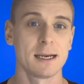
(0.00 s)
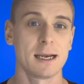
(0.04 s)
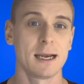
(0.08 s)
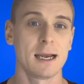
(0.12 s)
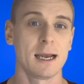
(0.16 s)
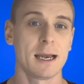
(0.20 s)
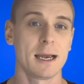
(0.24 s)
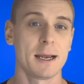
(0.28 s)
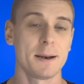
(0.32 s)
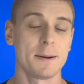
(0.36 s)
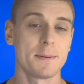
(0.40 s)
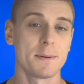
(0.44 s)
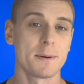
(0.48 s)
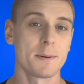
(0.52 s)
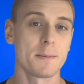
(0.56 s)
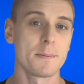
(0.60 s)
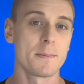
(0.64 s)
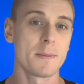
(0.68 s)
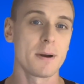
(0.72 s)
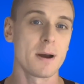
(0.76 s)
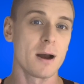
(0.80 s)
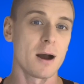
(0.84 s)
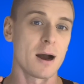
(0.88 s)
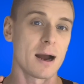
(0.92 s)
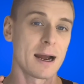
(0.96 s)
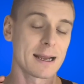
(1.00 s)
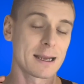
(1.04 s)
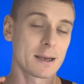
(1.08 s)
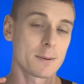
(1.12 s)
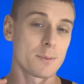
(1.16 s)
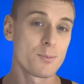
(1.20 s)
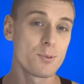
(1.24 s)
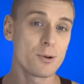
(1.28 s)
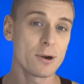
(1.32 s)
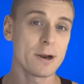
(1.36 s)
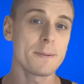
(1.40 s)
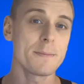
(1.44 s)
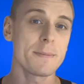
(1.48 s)
And I
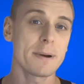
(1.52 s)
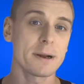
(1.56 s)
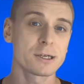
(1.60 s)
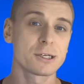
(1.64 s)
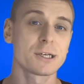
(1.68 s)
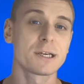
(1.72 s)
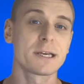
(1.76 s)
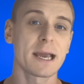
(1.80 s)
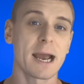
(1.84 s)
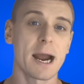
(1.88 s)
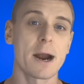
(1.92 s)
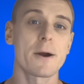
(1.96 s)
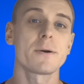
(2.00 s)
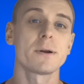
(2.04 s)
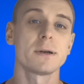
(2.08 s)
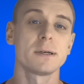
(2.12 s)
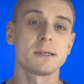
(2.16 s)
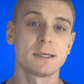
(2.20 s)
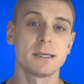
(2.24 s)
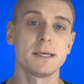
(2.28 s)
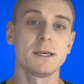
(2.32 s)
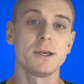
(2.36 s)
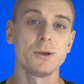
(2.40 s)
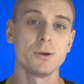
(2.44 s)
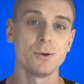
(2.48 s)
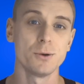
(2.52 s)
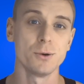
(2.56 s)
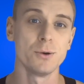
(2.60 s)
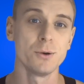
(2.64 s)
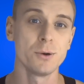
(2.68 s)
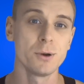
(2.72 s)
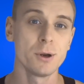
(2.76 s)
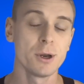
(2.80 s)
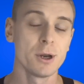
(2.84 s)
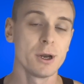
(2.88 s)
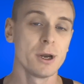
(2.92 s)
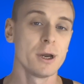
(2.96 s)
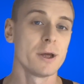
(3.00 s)
pretty much guarantee you
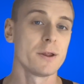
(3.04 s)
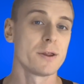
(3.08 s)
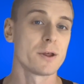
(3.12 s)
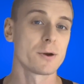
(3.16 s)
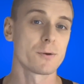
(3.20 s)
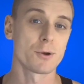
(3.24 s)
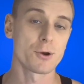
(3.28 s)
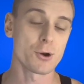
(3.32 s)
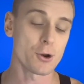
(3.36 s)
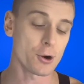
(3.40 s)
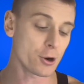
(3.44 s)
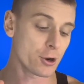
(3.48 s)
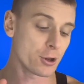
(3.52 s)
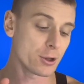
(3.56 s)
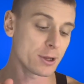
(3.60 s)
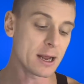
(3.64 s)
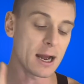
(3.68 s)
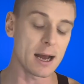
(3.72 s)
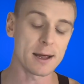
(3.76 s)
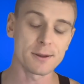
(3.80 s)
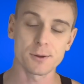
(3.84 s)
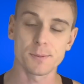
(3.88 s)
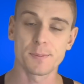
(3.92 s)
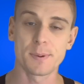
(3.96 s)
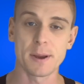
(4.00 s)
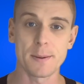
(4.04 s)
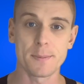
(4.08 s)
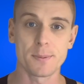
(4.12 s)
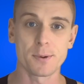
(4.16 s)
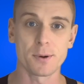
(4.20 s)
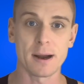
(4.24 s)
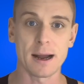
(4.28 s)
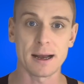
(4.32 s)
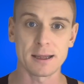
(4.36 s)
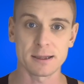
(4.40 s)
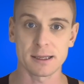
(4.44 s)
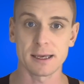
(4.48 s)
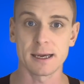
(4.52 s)
there are not only other people
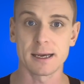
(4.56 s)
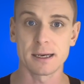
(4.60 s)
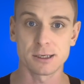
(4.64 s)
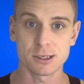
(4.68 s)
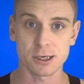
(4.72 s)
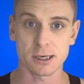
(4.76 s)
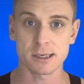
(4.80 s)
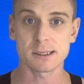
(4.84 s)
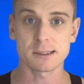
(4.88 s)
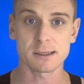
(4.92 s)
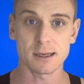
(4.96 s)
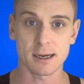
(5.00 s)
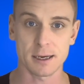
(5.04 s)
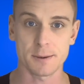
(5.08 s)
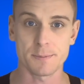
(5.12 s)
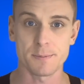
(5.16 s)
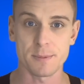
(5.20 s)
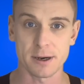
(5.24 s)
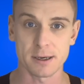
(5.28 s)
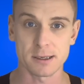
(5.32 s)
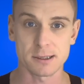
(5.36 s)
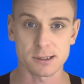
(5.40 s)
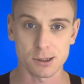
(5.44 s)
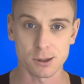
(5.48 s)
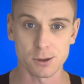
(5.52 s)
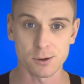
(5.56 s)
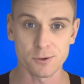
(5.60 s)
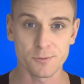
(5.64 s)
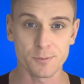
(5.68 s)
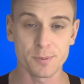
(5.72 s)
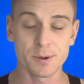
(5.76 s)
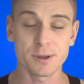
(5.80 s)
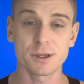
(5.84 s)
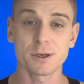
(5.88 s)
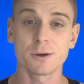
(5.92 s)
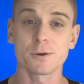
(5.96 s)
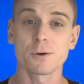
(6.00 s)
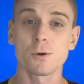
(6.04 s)
out there just like myself,
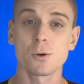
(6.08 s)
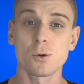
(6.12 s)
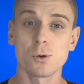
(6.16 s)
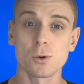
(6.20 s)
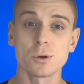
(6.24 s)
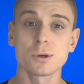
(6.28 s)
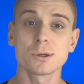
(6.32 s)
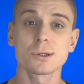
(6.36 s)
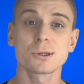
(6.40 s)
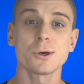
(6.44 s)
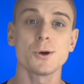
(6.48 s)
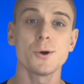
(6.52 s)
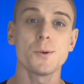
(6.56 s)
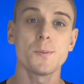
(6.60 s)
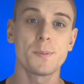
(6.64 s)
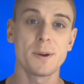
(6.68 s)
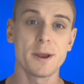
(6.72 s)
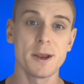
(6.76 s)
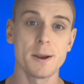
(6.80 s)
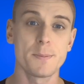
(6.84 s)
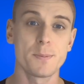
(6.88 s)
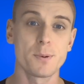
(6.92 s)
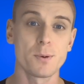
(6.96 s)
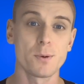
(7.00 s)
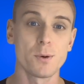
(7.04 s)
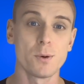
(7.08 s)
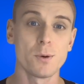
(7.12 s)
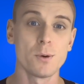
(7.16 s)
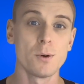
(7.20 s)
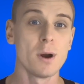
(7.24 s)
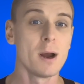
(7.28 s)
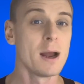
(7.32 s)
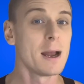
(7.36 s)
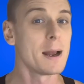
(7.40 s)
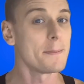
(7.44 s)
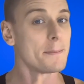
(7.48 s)
but there are also people,